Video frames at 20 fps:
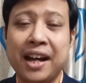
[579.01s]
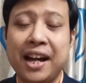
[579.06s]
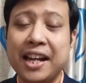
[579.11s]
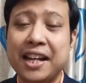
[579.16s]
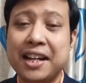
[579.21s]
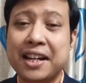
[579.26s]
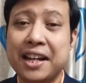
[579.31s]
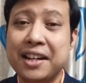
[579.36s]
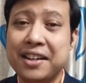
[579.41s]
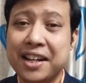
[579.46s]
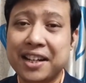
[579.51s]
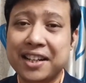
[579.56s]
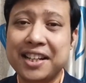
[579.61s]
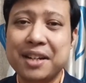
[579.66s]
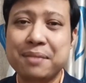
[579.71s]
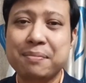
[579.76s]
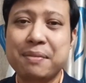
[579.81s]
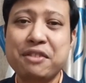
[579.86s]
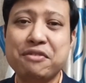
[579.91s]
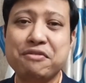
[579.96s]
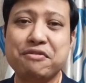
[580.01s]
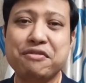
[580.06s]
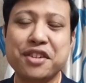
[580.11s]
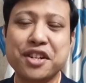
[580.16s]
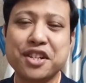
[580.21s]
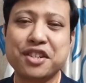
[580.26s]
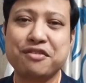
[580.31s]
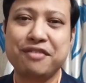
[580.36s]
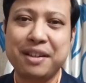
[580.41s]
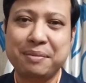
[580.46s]
I conducted my
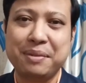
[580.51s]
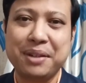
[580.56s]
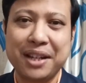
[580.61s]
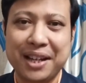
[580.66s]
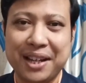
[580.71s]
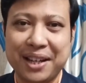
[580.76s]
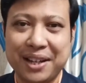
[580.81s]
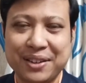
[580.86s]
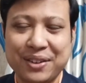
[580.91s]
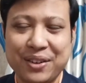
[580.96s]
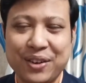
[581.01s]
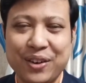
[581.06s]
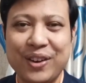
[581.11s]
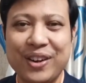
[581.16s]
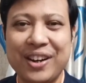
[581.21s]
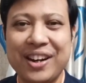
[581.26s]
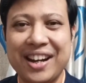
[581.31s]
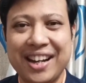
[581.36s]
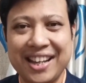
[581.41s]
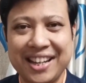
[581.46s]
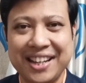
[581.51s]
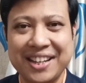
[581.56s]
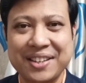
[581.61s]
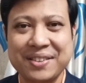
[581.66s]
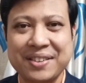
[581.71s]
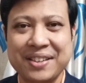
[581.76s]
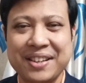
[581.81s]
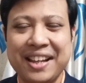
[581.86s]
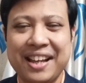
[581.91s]
first webinar already,